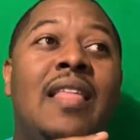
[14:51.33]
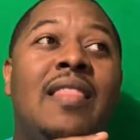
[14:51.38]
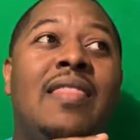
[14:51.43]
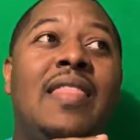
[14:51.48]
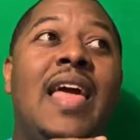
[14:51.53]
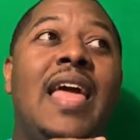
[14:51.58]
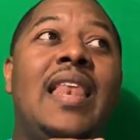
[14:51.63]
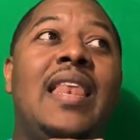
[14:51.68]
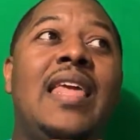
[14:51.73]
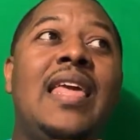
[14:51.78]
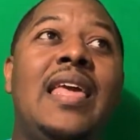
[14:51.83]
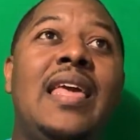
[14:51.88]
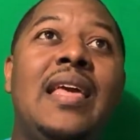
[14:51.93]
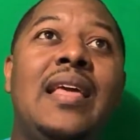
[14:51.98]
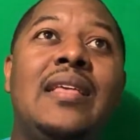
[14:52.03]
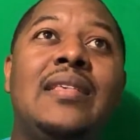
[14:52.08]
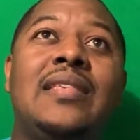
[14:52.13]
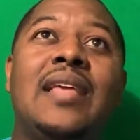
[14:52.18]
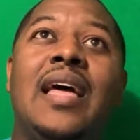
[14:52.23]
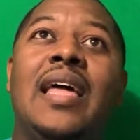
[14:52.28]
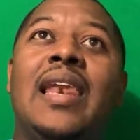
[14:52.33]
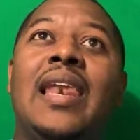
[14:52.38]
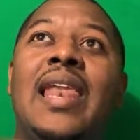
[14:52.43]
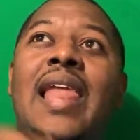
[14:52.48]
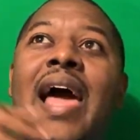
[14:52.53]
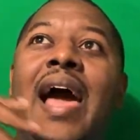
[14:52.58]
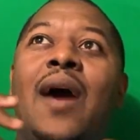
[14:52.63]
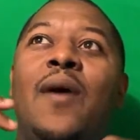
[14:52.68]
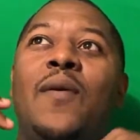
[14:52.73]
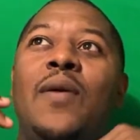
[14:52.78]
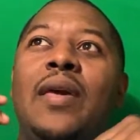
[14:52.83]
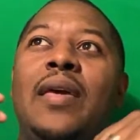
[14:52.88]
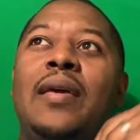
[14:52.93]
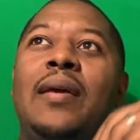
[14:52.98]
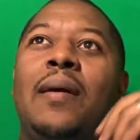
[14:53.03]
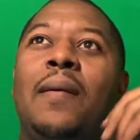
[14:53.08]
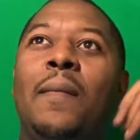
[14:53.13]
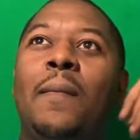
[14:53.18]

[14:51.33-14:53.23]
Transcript: That is allowing